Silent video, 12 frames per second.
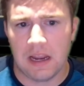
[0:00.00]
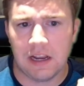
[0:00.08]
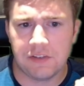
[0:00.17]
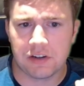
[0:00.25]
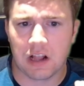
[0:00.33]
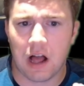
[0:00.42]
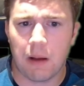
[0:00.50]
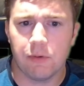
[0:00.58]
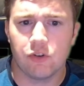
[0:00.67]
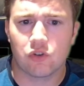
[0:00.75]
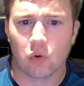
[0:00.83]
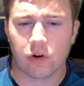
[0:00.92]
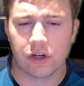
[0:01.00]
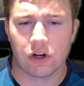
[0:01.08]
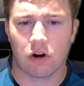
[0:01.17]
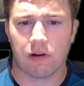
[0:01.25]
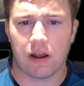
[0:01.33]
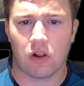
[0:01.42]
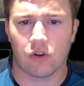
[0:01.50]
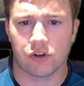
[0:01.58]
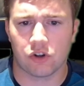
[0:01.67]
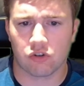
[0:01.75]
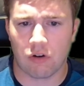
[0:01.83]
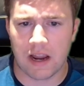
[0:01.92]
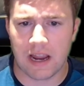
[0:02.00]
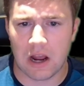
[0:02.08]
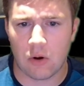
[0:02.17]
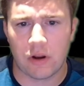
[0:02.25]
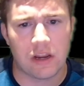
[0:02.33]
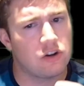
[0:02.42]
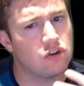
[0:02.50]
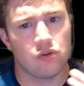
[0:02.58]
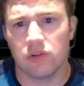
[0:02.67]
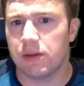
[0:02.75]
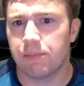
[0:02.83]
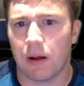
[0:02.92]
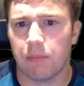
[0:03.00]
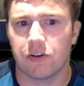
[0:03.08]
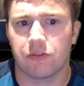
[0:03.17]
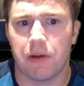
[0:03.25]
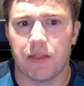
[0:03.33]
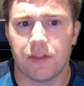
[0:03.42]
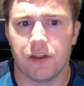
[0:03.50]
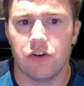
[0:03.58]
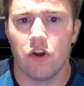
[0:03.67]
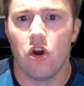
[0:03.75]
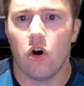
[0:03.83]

it's a common story in RL to try out a newly published method